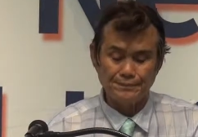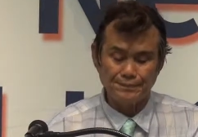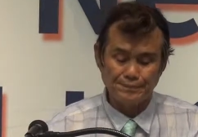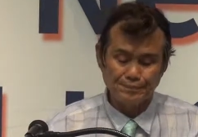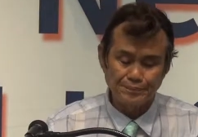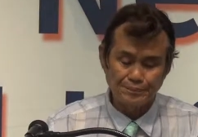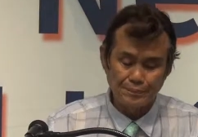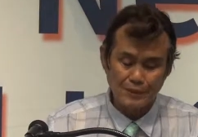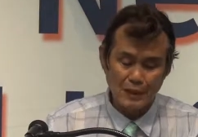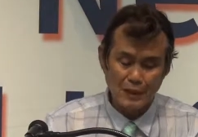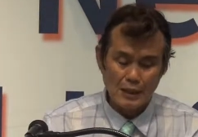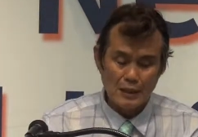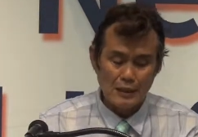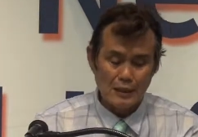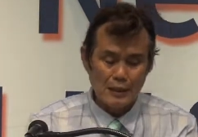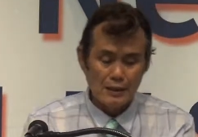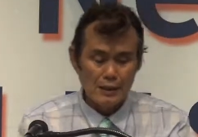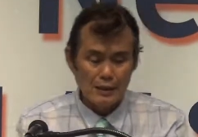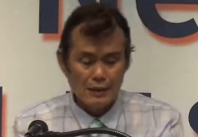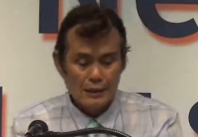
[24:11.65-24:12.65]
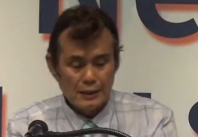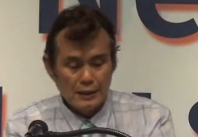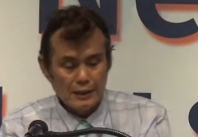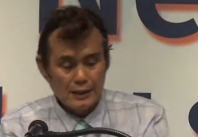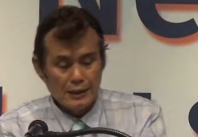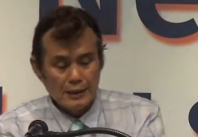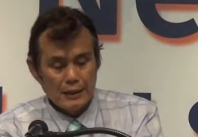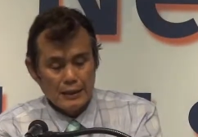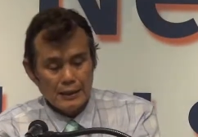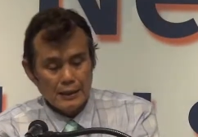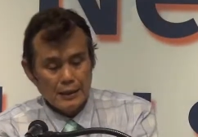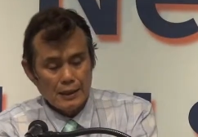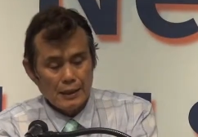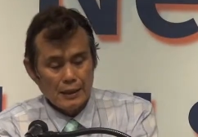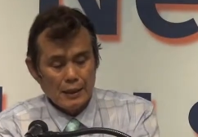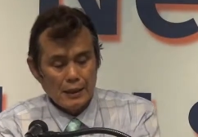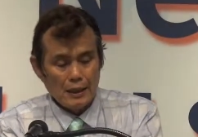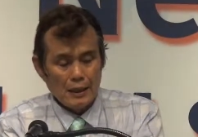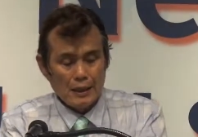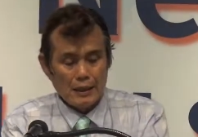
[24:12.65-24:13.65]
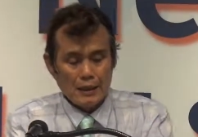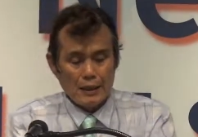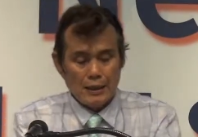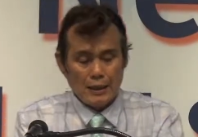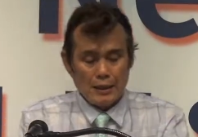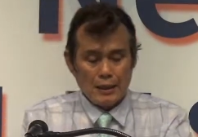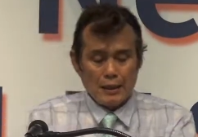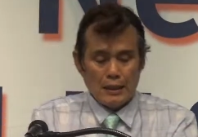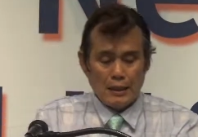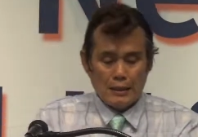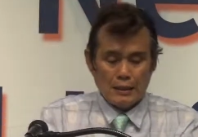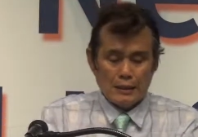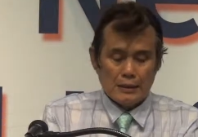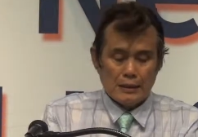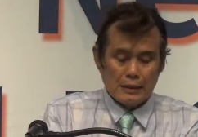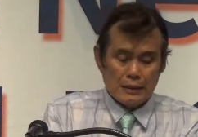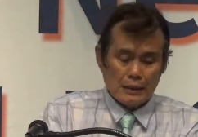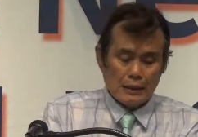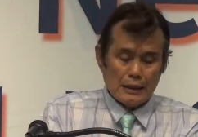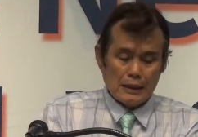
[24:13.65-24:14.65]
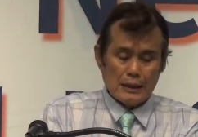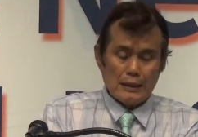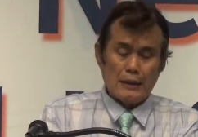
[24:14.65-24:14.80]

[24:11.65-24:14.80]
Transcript: Nothing is said.